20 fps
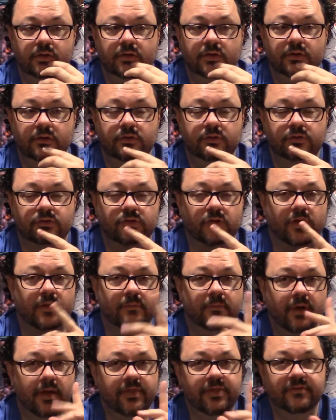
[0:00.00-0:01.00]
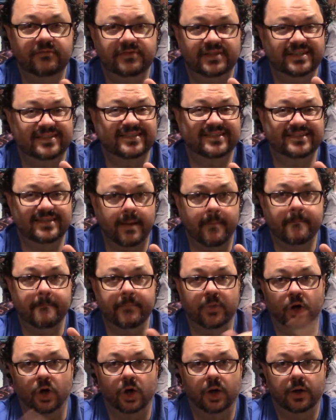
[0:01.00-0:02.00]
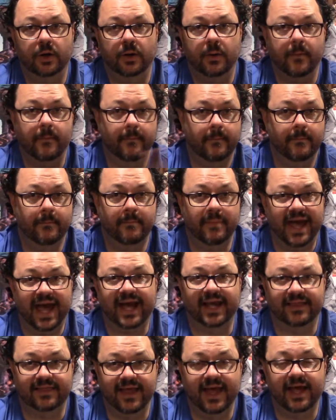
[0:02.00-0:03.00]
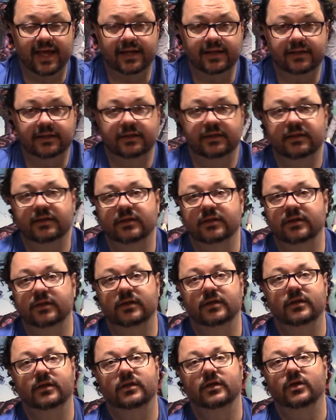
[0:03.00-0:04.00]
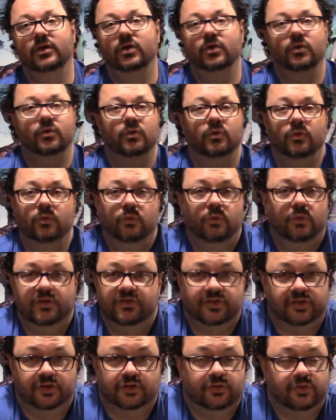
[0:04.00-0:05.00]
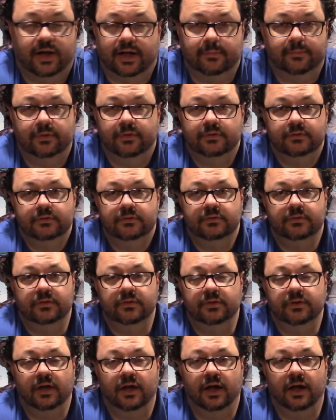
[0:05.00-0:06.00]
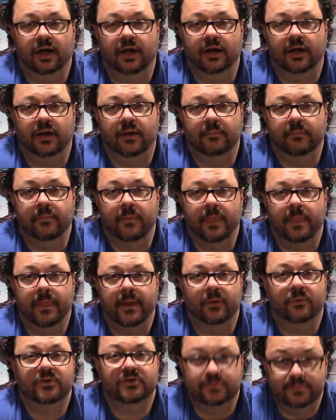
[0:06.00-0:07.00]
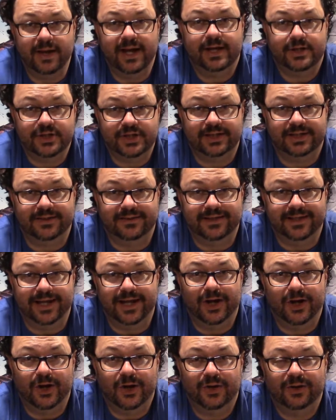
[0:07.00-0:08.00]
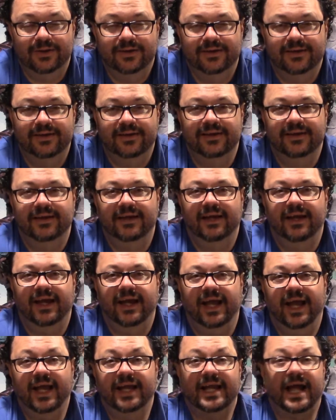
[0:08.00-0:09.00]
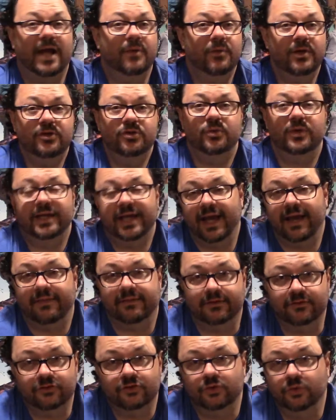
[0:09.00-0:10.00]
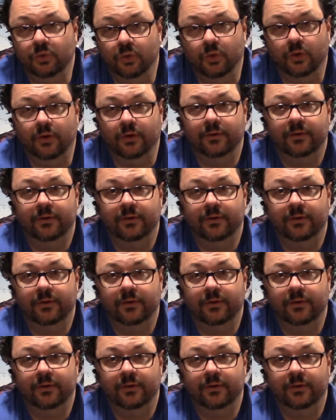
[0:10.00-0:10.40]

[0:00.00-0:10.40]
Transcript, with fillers: So the month of December back then was incredible. Um, there was magic in the air. And I went to a Catholic school.